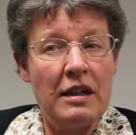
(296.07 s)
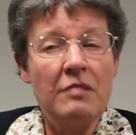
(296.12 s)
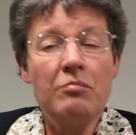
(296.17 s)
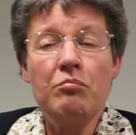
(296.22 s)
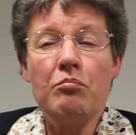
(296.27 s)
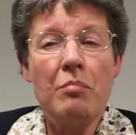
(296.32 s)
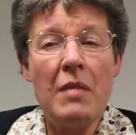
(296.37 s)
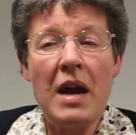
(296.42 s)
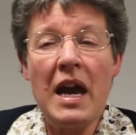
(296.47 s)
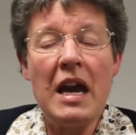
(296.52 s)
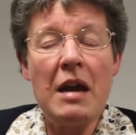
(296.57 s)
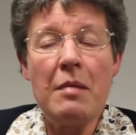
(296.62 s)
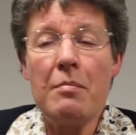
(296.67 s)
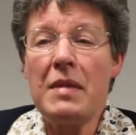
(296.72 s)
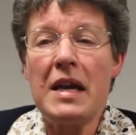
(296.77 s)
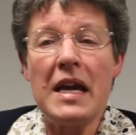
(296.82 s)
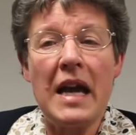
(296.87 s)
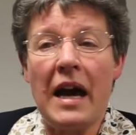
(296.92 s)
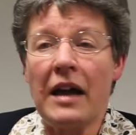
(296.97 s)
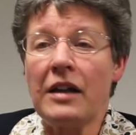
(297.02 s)
It may
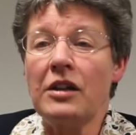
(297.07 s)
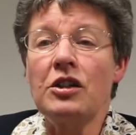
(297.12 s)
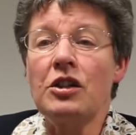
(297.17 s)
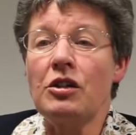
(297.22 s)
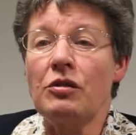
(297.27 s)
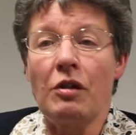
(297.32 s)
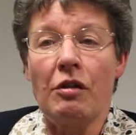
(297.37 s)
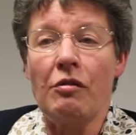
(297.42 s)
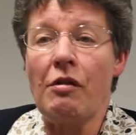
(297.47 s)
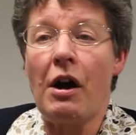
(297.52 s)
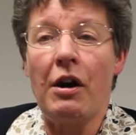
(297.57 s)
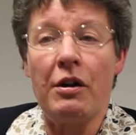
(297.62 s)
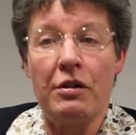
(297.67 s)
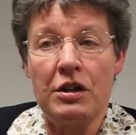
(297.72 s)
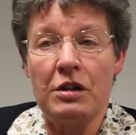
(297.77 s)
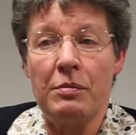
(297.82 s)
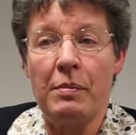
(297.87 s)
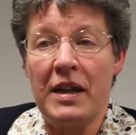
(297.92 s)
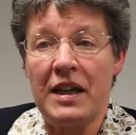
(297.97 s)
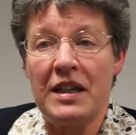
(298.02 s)
meander
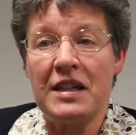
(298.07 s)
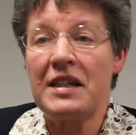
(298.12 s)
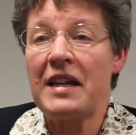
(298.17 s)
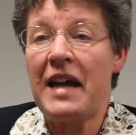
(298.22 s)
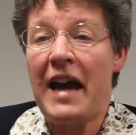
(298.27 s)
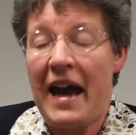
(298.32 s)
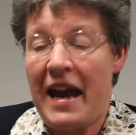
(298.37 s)
around a bit